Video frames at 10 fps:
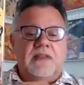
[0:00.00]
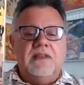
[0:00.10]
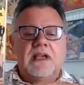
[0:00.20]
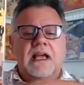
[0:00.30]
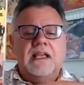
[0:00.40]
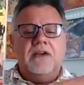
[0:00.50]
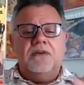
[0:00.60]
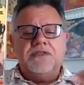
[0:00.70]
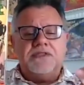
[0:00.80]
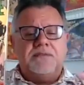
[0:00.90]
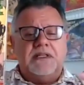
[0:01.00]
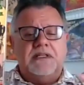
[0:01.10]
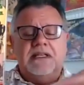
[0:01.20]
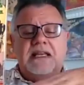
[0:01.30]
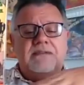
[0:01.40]
The guy ghosts me.
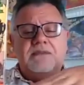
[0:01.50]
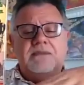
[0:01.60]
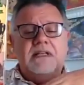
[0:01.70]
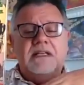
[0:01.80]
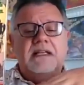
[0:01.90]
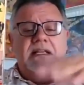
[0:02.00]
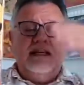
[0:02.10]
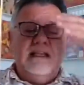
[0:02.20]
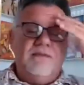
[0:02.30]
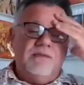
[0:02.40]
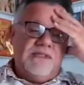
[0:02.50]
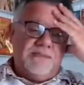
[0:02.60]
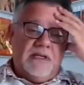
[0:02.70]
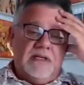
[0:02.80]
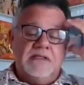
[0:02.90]
He never
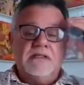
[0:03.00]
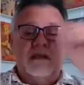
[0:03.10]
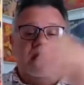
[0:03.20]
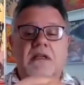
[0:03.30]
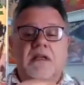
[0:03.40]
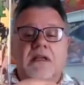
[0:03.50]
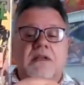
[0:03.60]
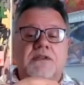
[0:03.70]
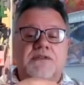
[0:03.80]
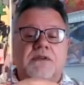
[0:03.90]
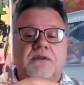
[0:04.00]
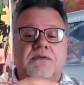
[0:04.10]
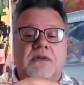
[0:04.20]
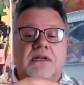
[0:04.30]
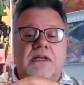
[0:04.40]
responds.
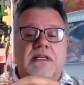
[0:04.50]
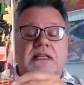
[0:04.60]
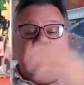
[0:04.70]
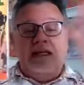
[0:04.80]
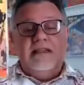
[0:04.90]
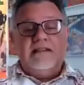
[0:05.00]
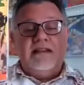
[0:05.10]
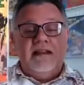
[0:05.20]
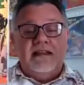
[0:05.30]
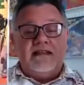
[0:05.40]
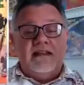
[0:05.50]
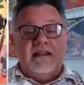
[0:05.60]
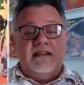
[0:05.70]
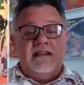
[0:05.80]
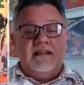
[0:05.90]
So in his
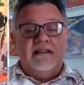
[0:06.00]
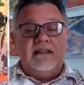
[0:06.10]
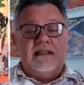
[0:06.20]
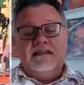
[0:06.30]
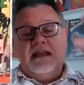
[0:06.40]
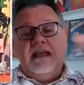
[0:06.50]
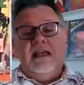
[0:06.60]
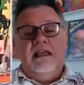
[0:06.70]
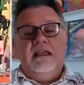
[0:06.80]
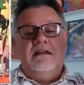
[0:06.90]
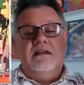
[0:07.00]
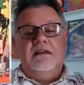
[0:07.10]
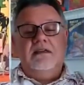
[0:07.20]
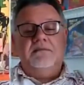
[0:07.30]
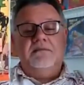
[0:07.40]
listing, it says, hey,
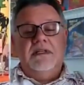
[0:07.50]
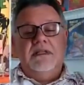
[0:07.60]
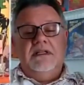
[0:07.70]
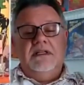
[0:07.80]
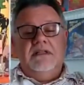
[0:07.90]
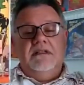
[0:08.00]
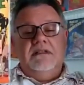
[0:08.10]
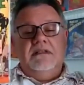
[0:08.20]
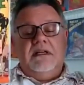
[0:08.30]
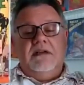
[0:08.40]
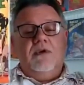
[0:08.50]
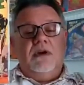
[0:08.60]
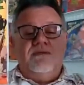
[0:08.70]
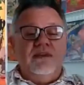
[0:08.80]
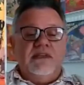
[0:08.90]
I
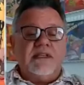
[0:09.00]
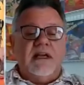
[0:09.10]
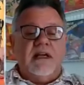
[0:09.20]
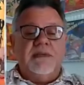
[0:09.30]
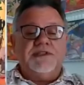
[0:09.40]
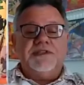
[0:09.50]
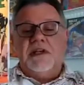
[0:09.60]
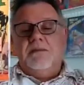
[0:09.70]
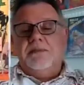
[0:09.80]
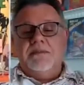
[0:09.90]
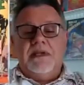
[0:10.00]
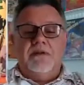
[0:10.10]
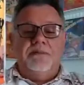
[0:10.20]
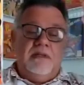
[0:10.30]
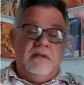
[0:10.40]
work for this comic shop. I'm
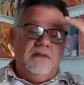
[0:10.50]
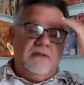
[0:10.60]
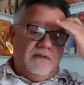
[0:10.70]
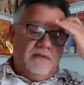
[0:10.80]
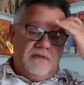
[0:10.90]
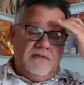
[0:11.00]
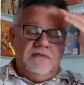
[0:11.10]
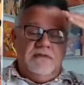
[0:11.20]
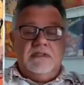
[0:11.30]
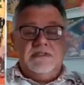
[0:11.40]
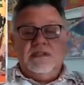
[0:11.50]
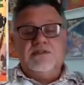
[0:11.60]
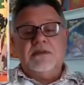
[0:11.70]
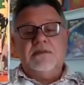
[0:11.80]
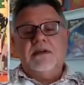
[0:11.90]
helping, to sell
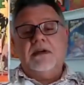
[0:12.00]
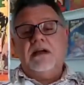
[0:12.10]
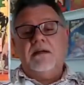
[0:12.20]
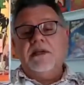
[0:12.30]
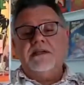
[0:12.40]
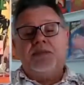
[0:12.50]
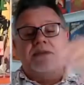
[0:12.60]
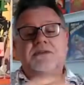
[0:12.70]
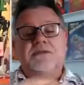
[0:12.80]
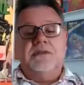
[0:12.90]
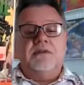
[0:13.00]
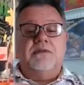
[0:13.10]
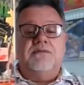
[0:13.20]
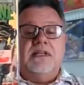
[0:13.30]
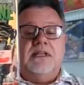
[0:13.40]
some of their comics by doing it
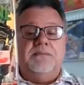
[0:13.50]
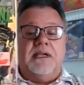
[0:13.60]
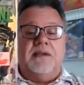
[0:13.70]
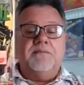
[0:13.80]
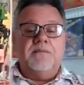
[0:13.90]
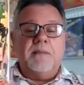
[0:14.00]
over eBay.